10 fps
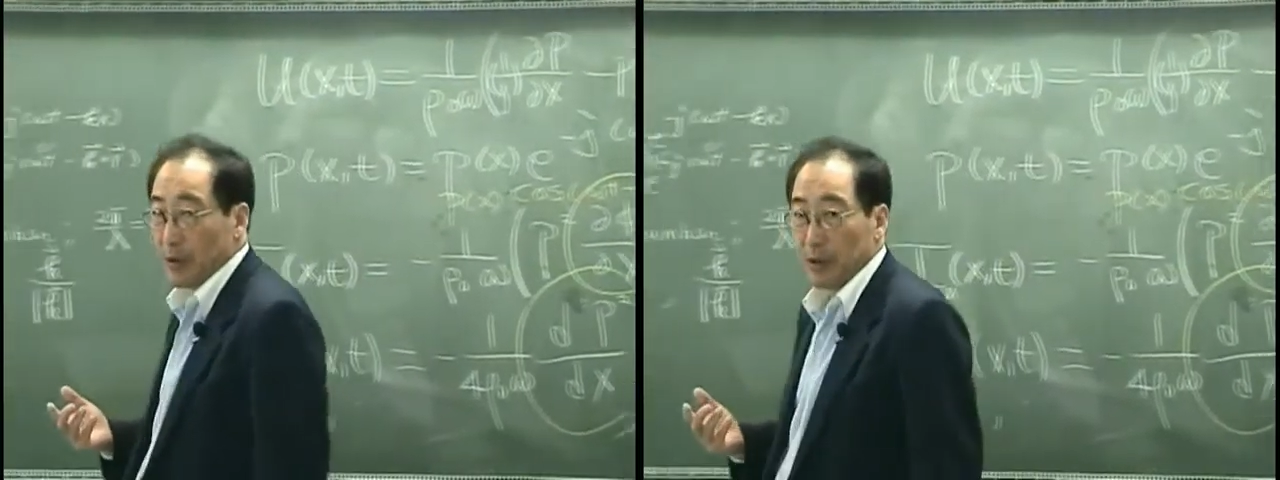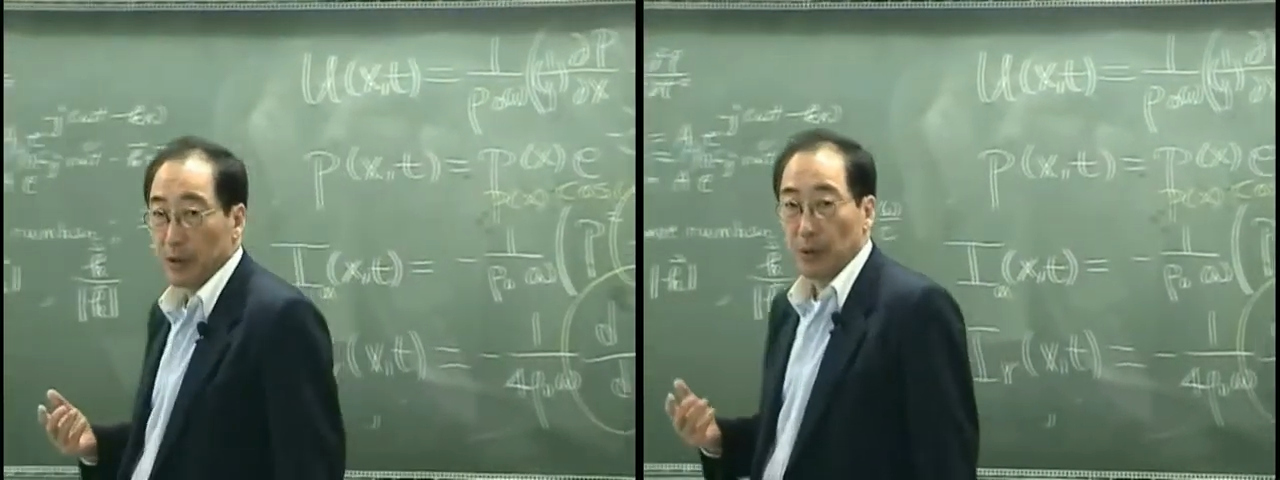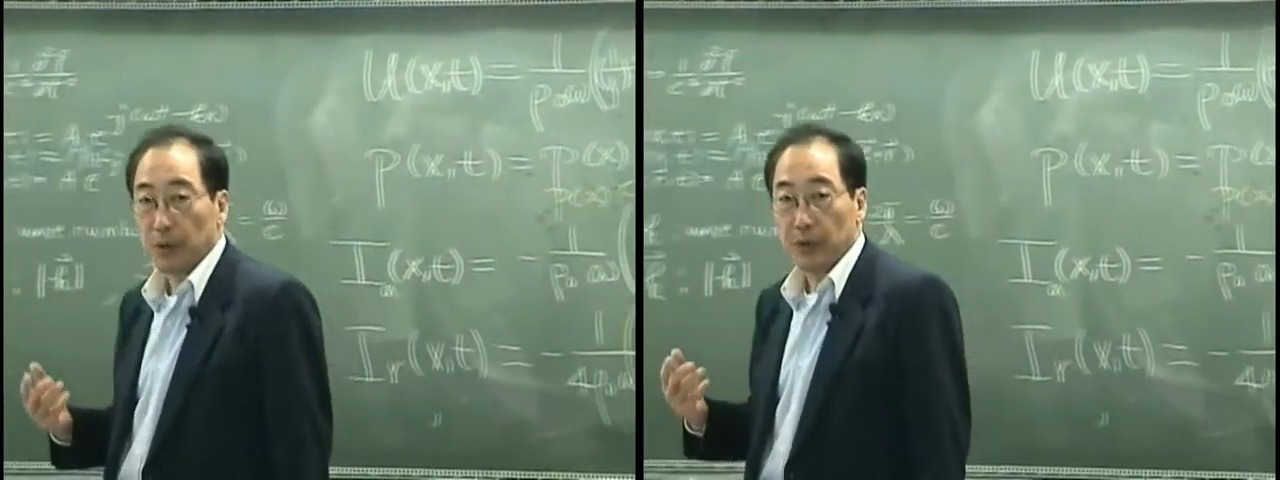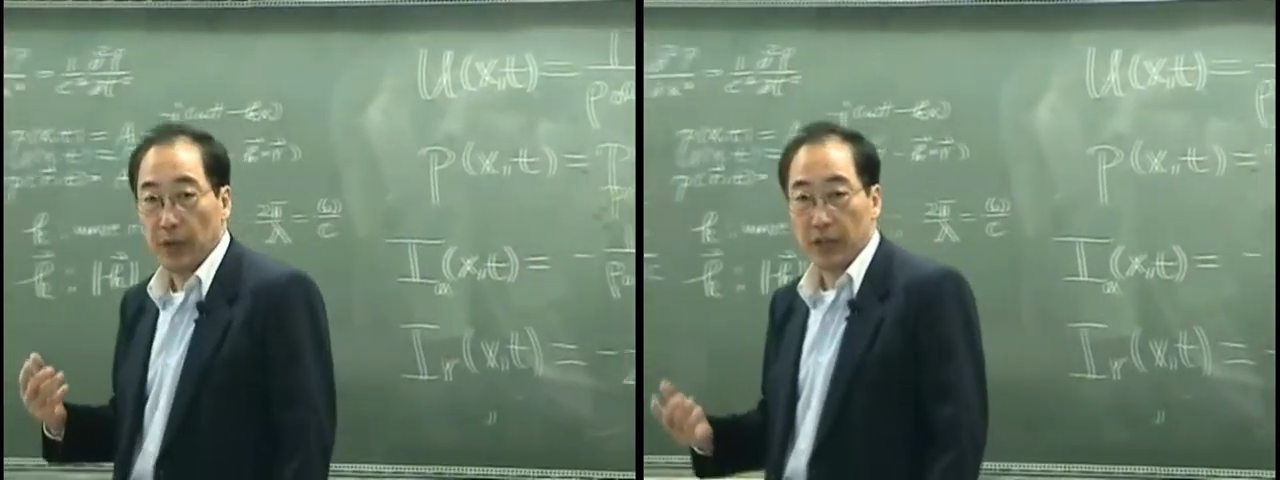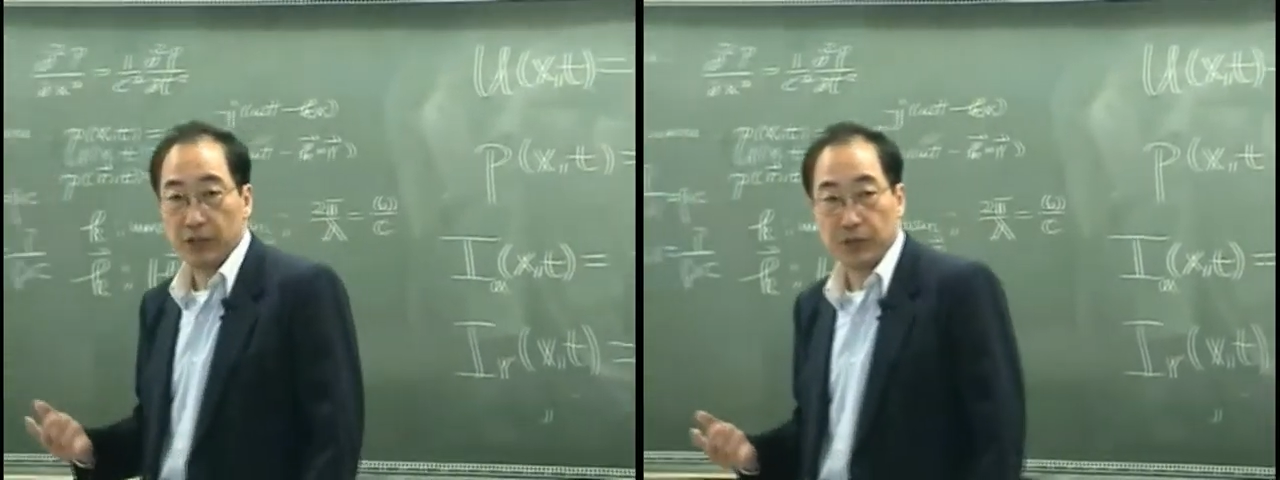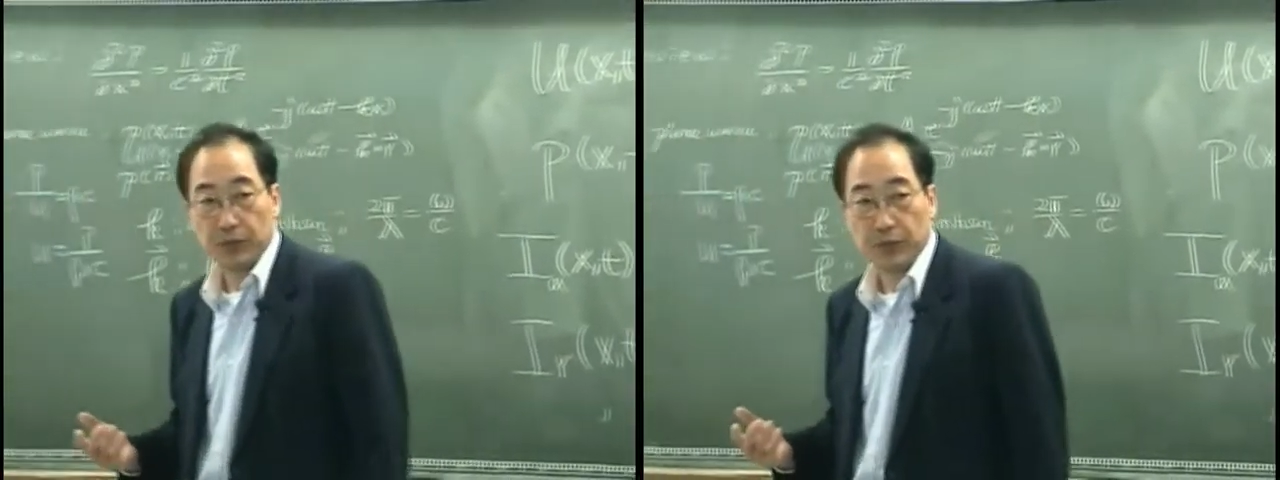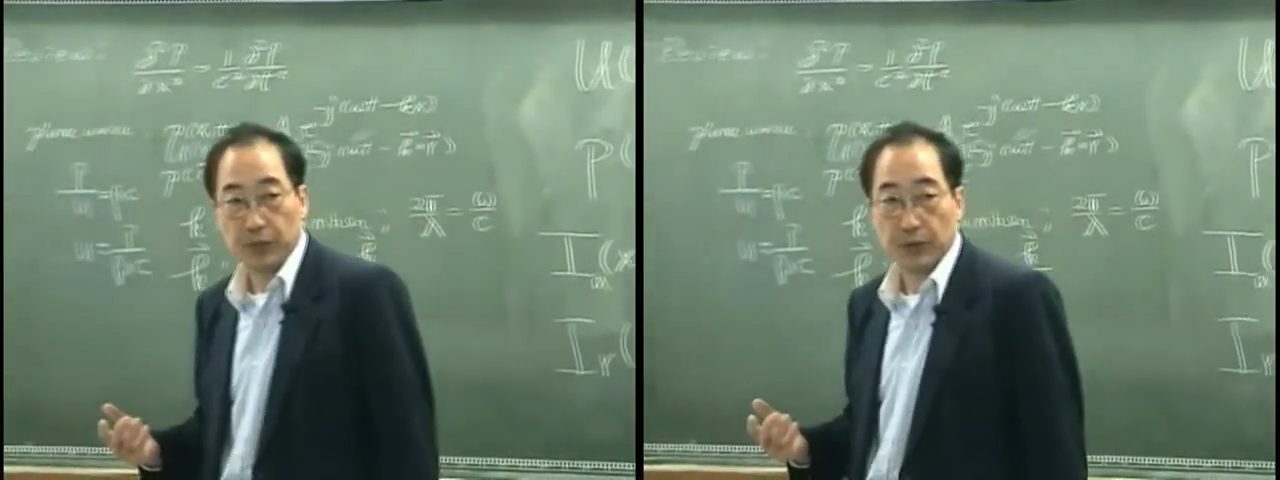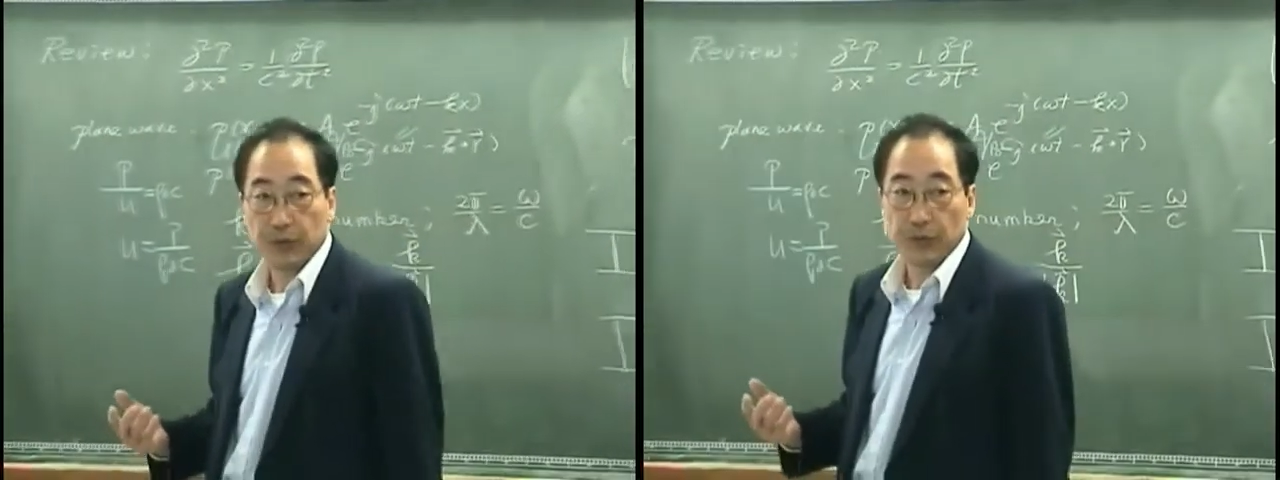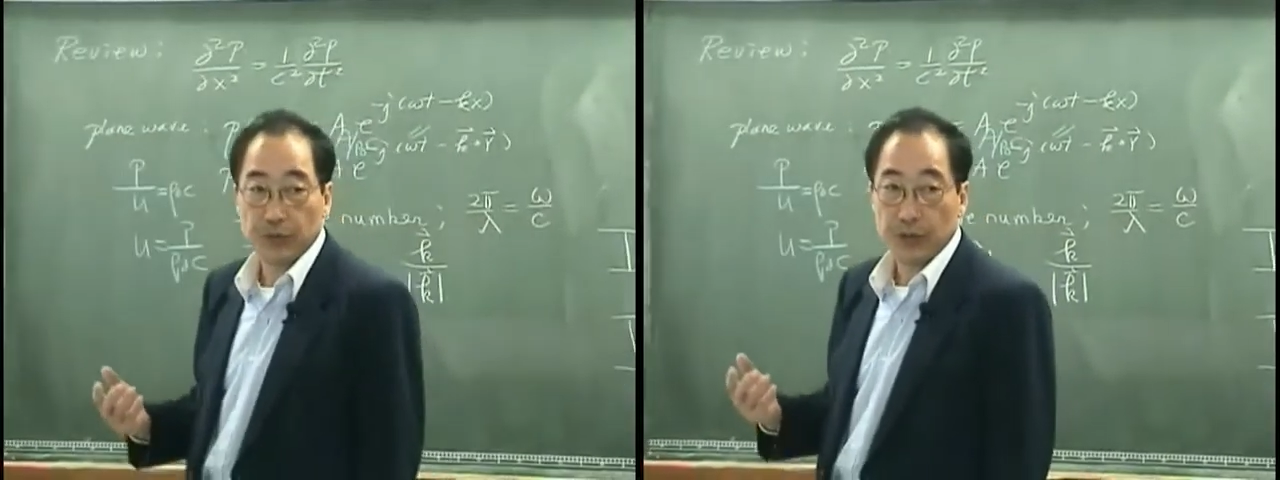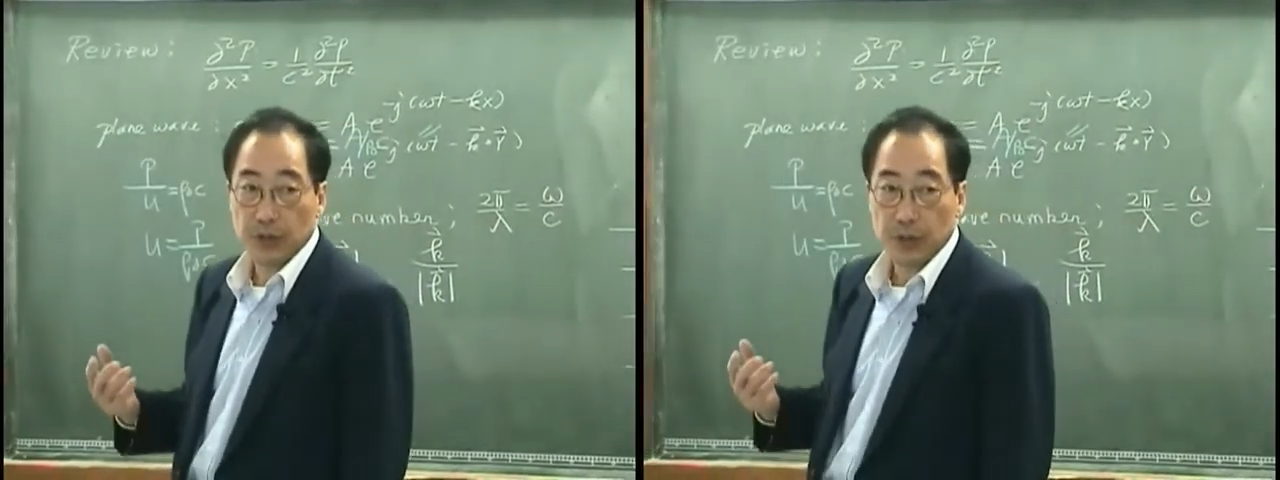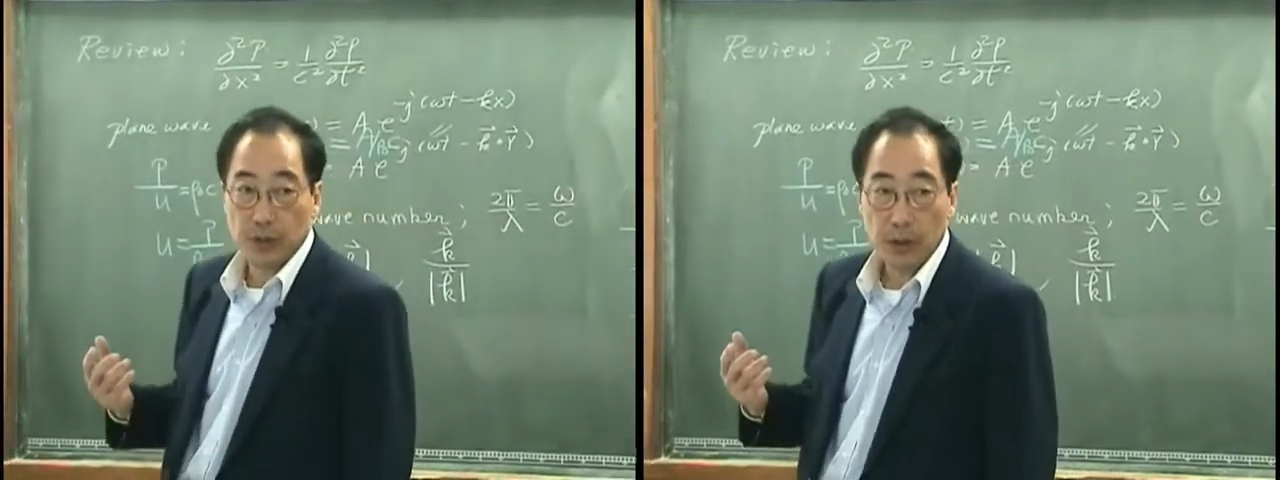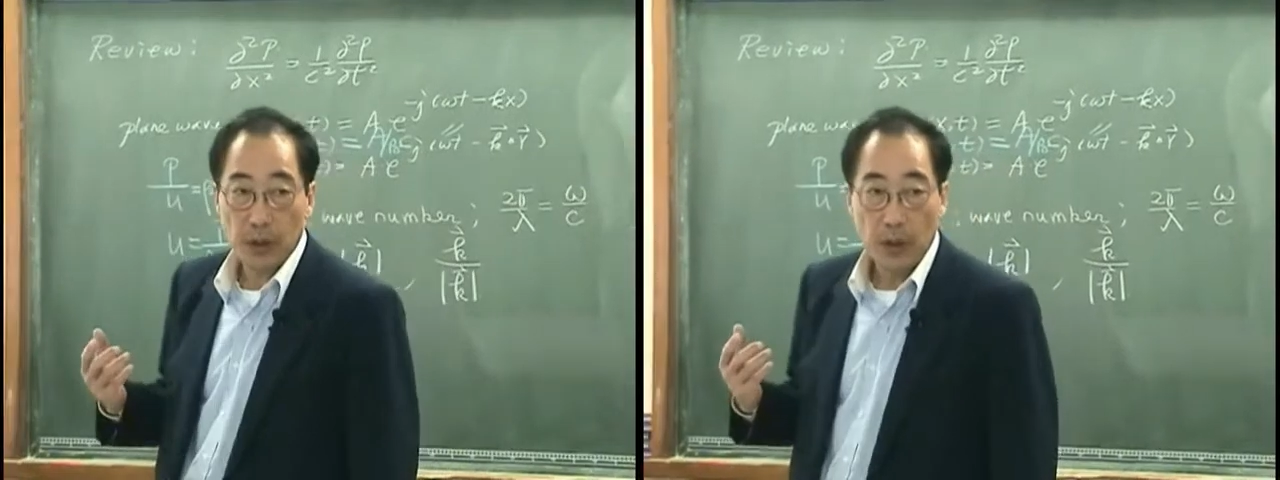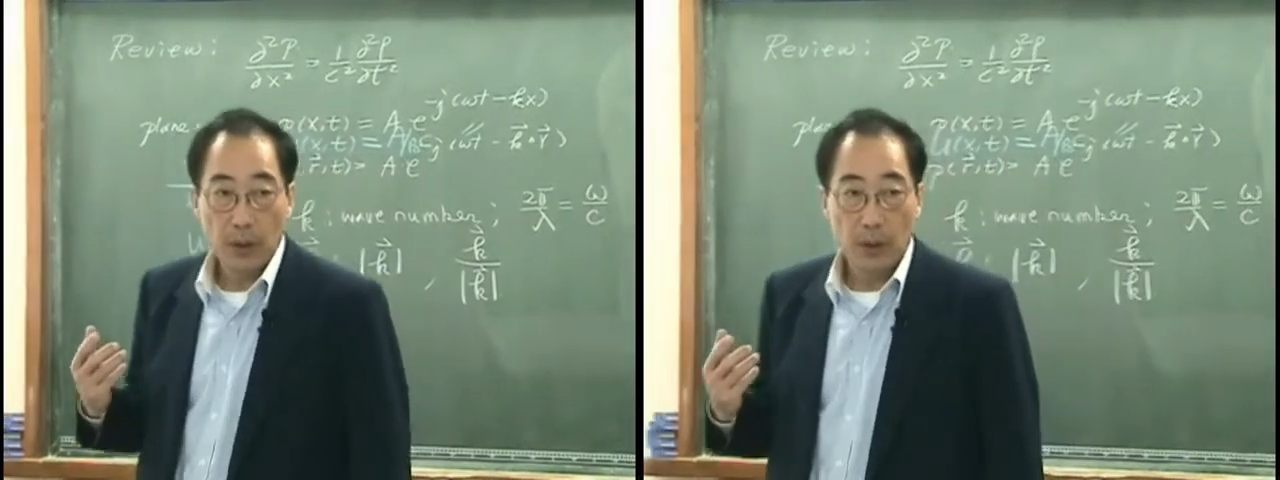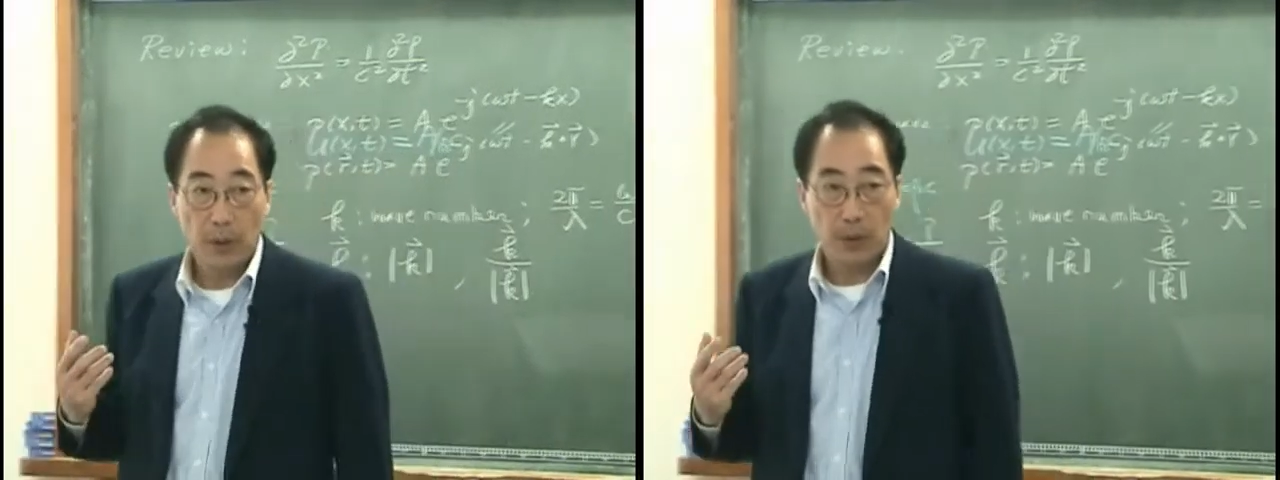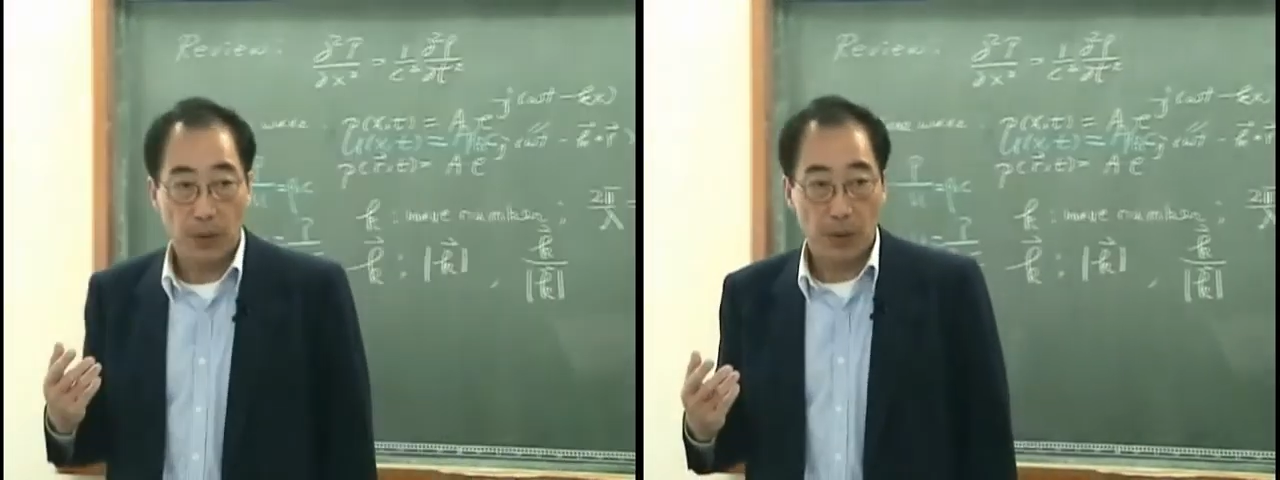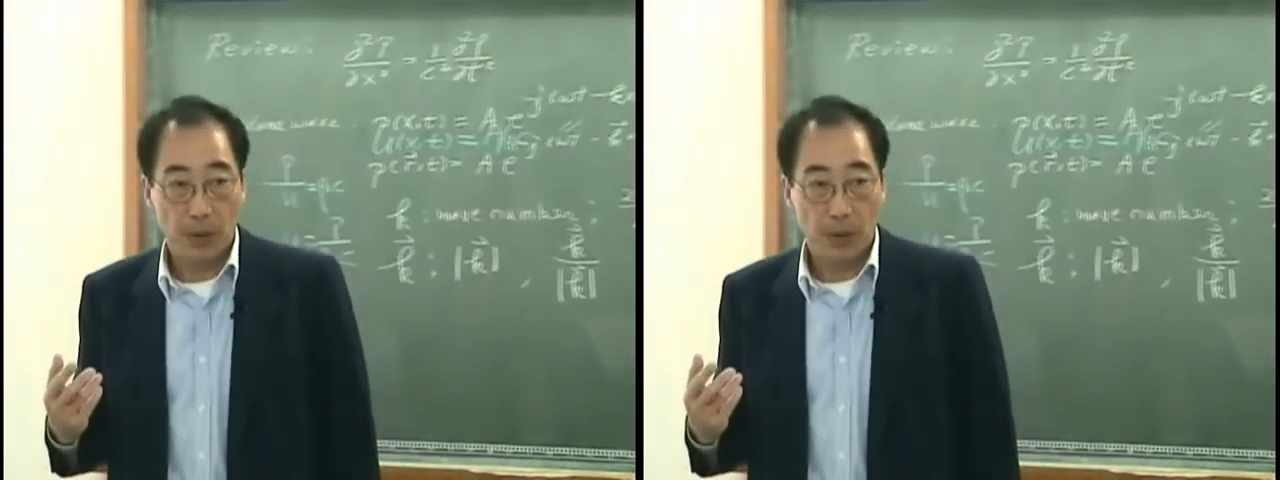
frequency or